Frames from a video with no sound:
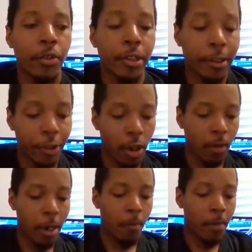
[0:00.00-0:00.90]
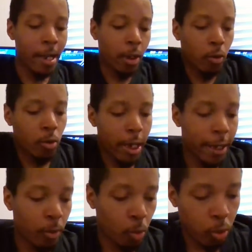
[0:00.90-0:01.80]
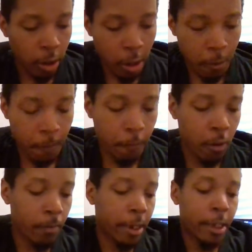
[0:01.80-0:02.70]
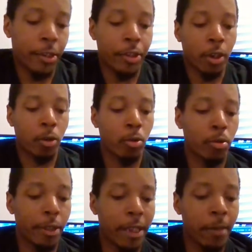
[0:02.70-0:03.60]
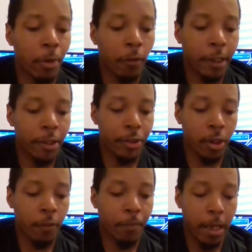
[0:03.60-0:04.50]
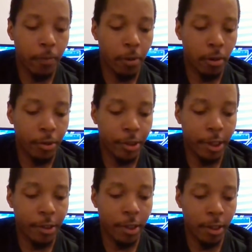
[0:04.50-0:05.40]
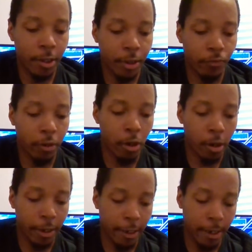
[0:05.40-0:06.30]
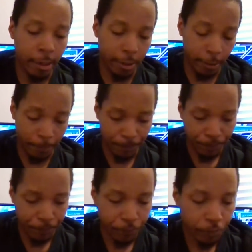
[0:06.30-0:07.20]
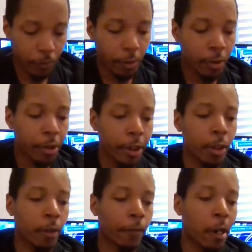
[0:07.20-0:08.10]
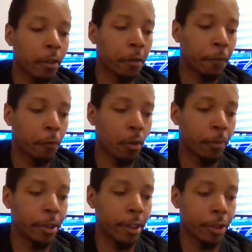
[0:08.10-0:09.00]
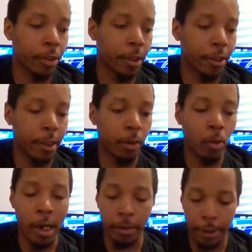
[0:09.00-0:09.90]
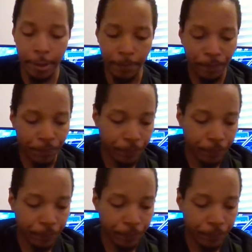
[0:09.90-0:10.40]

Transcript: So let's talk about Michael and Willow for a minute. So they both get served papers. This is regarding Nina, filing for a petition to see Wiley.